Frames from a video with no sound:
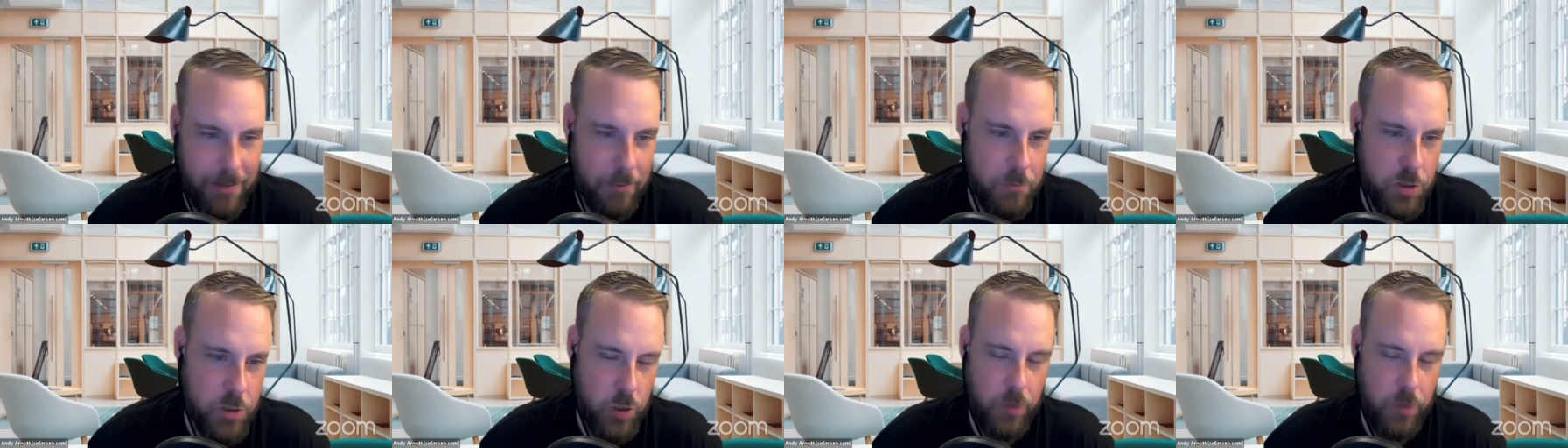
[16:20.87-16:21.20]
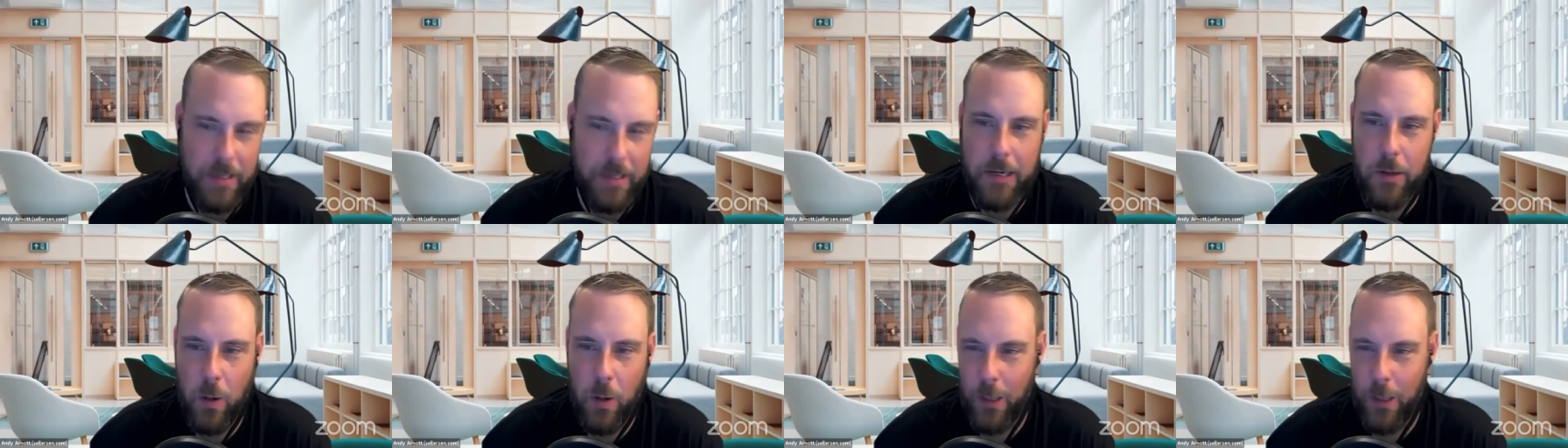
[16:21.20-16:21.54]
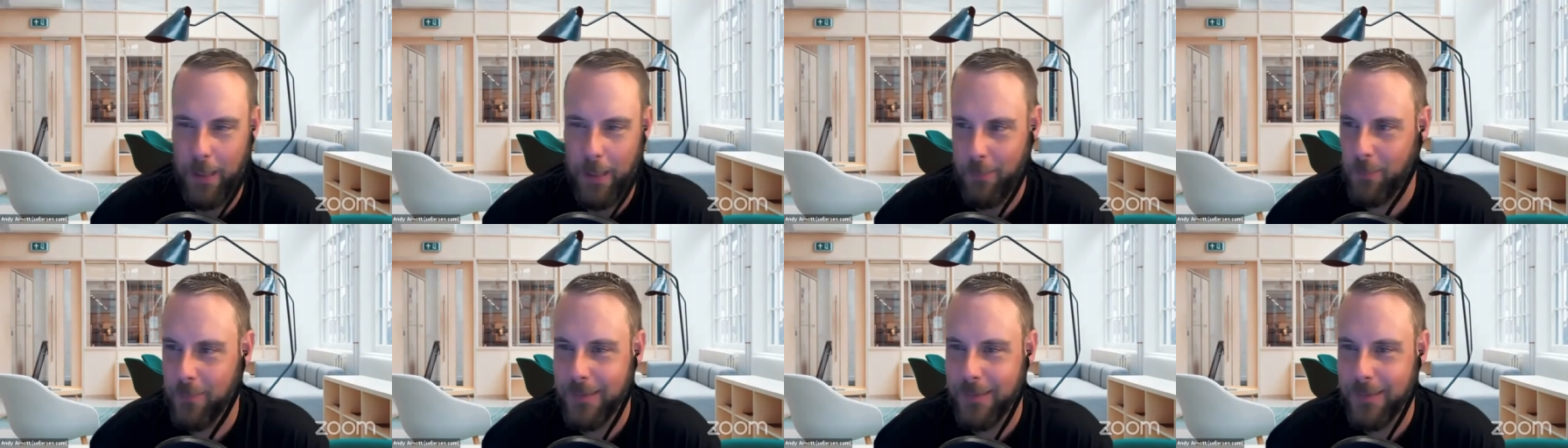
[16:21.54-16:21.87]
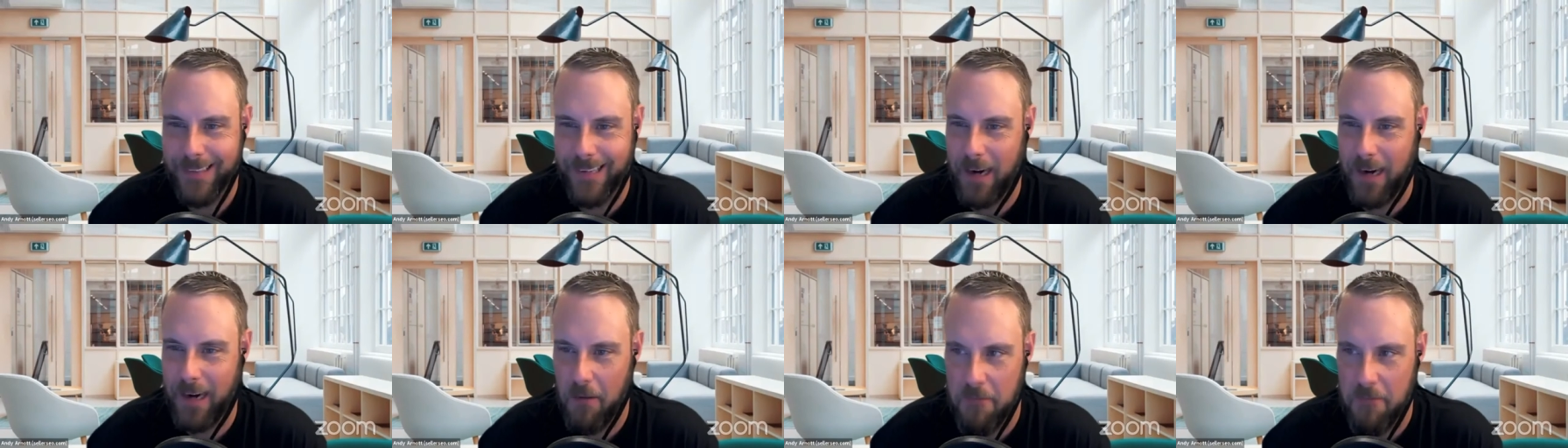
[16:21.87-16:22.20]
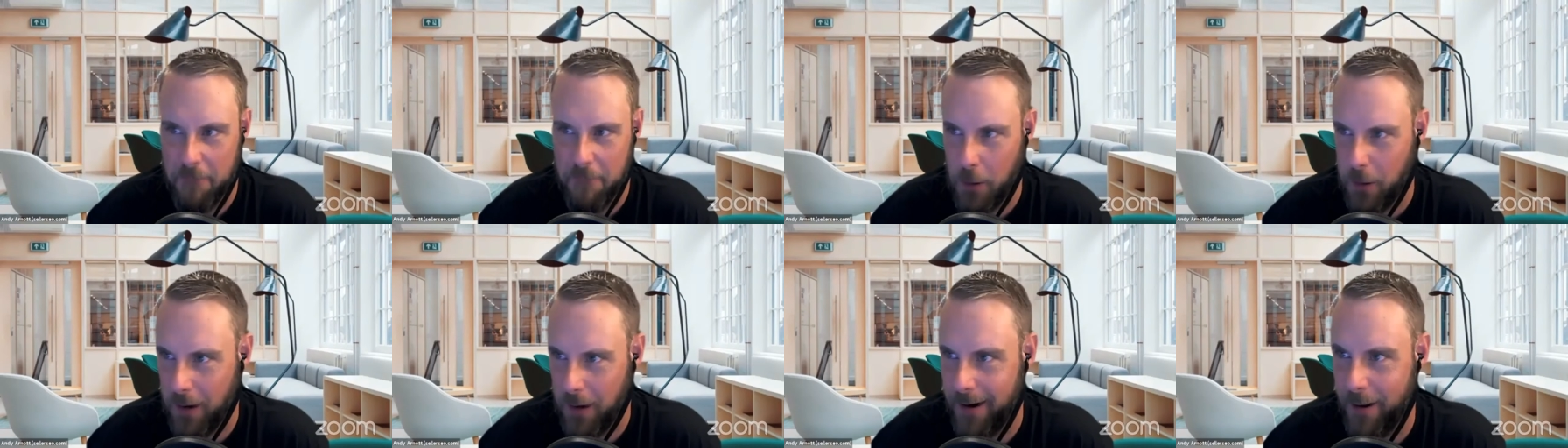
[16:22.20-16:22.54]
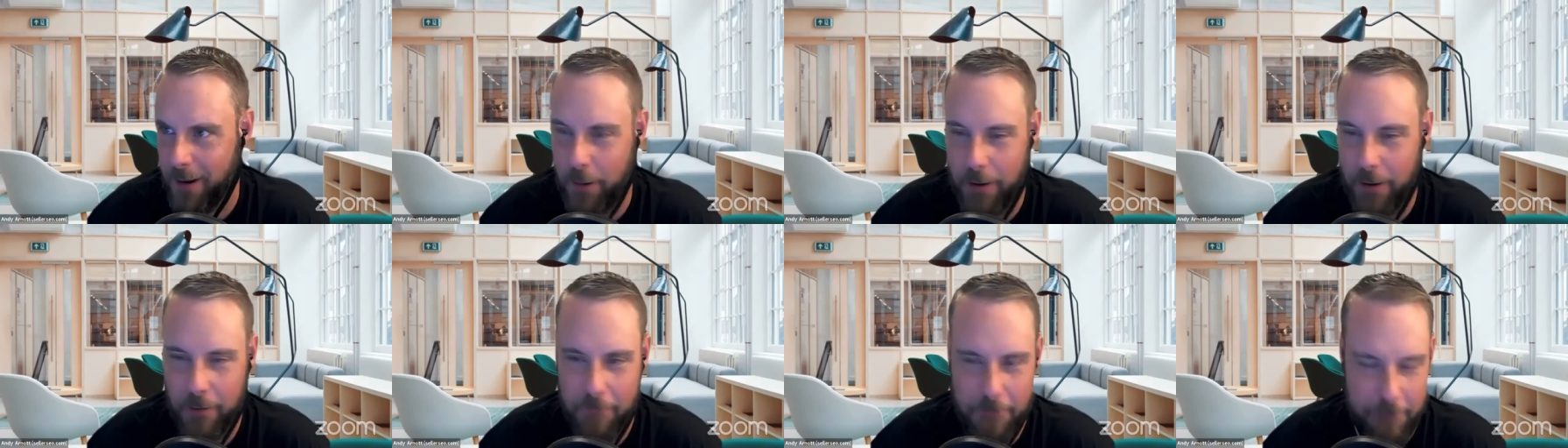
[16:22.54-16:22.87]
I'm sure they call mm-hmm. it like a fo-
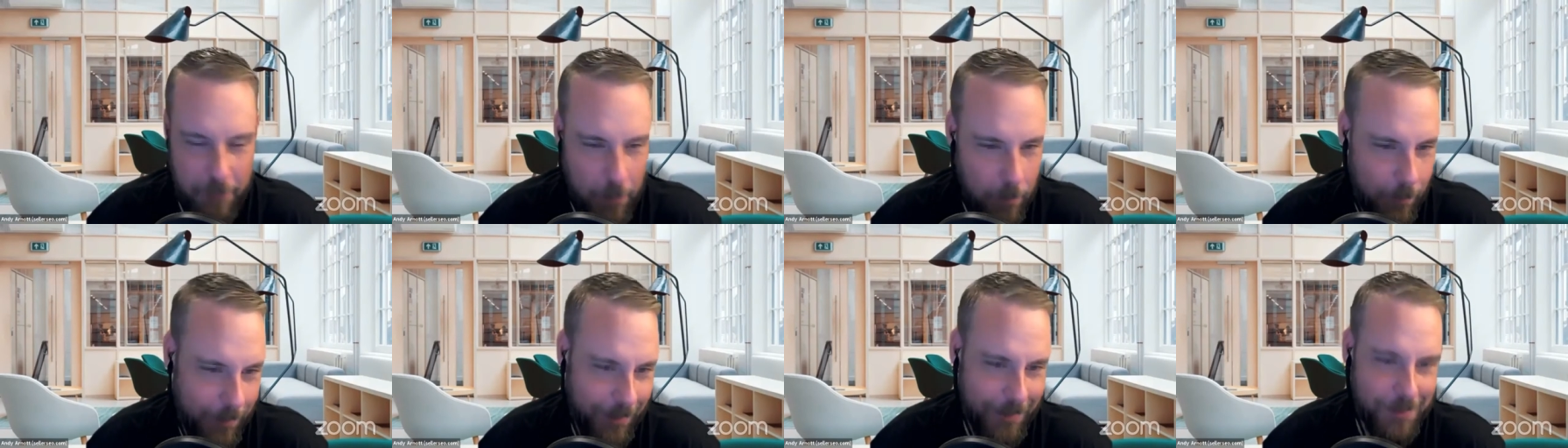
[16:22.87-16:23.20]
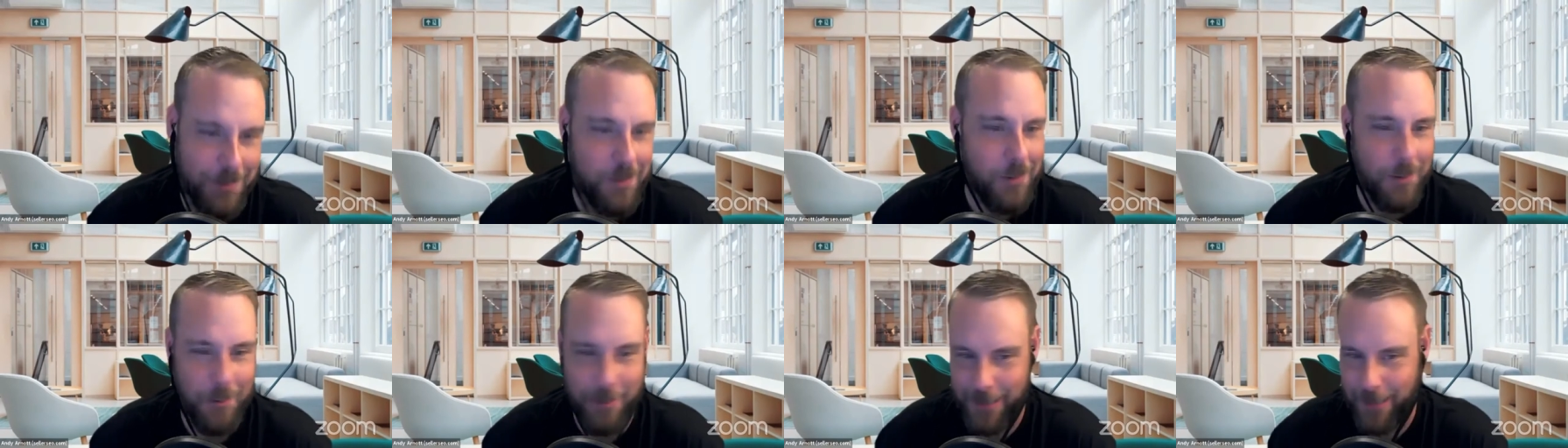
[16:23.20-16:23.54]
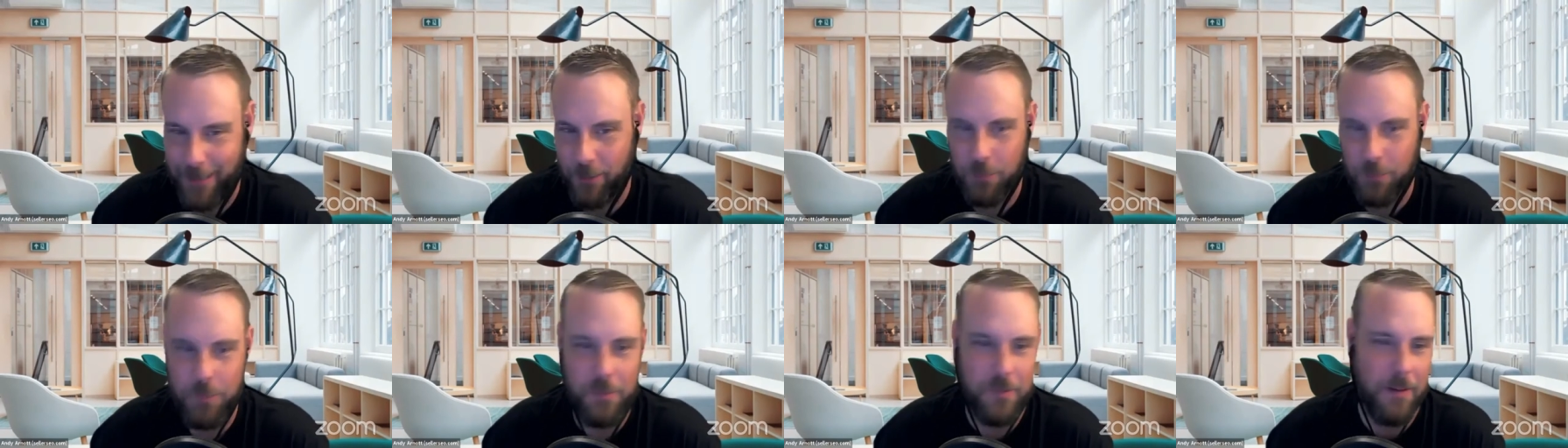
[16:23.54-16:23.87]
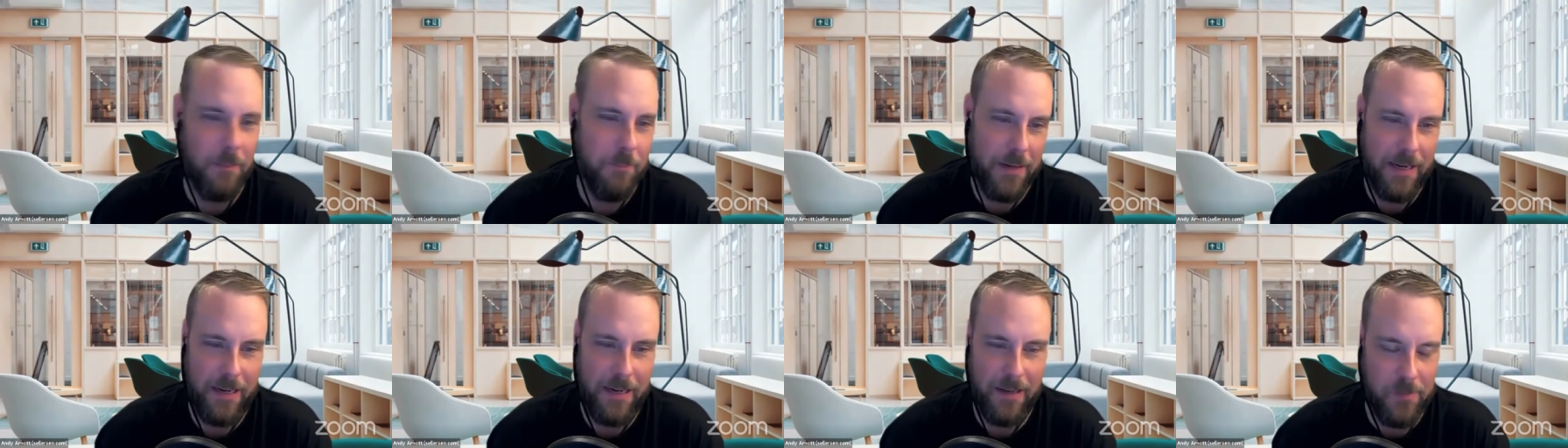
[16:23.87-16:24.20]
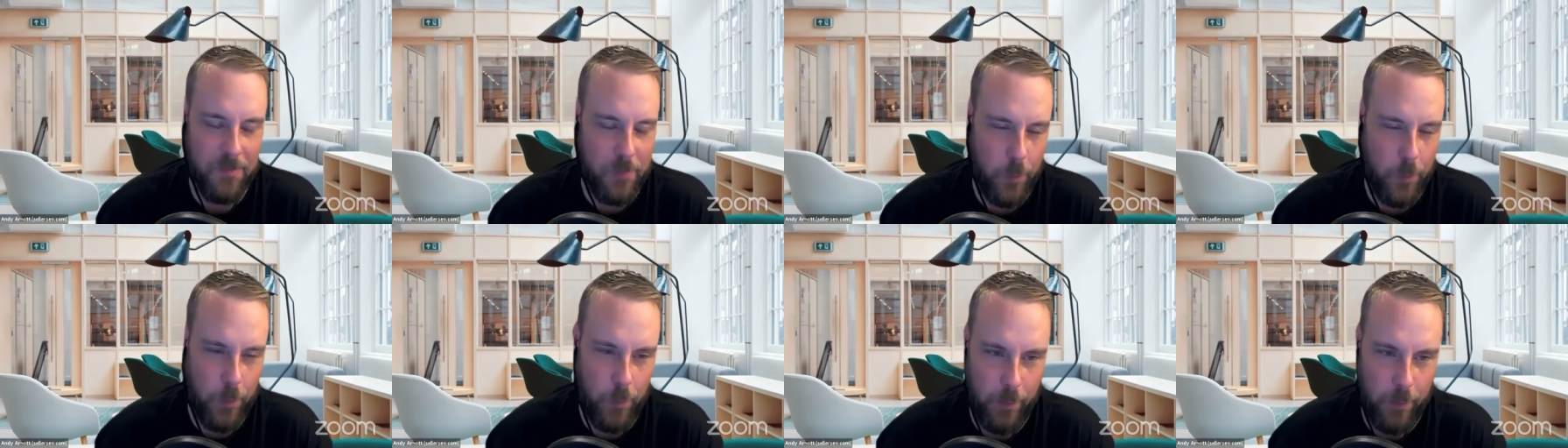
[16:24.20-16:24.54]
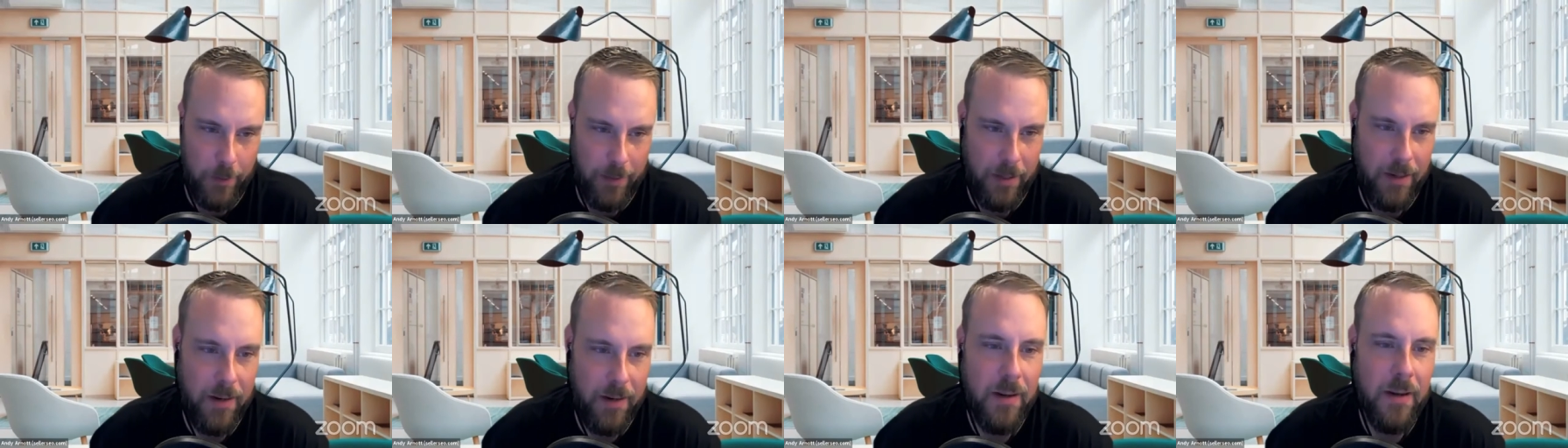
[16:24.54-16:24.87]
area of focus or you know something
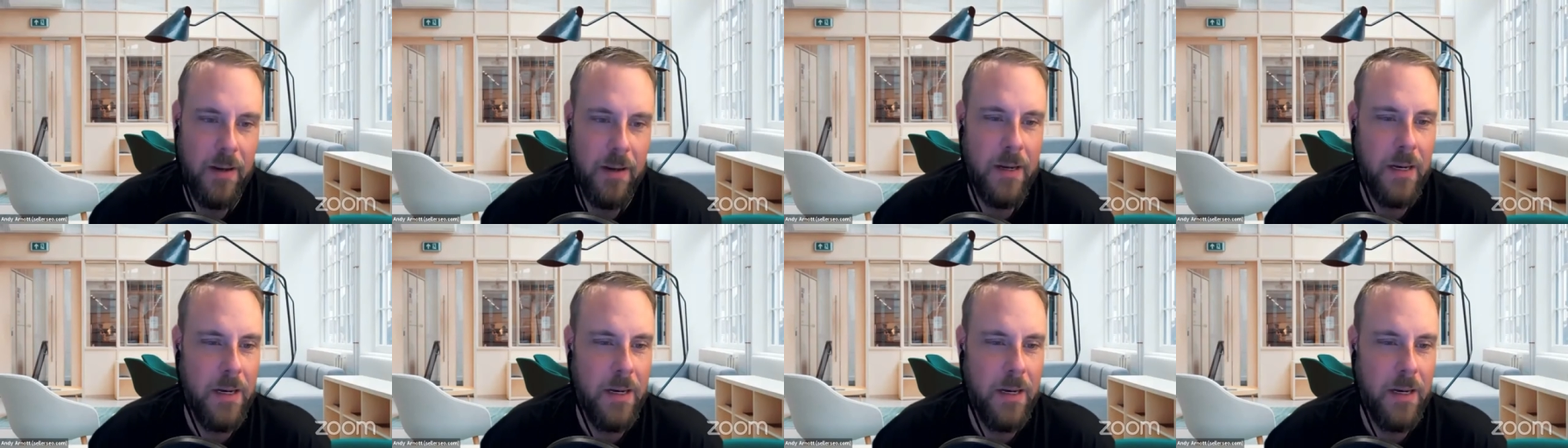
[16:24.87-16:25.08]
internally,